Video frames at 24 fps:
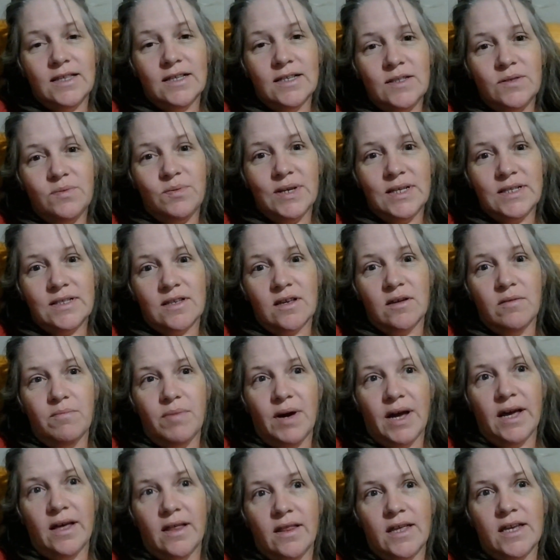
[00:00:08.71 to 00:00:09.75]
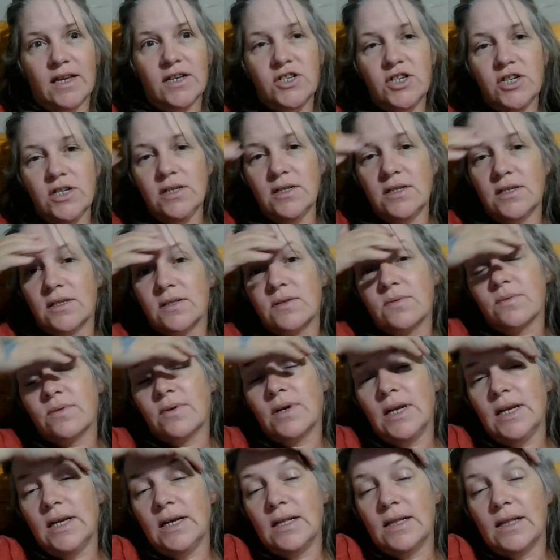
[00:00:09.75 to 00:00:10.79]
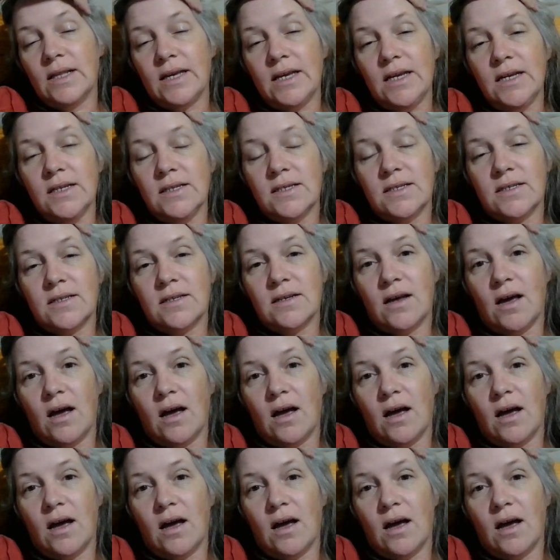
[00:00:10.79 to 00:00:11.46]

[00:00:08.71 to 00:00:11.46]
this week's compilation is running late.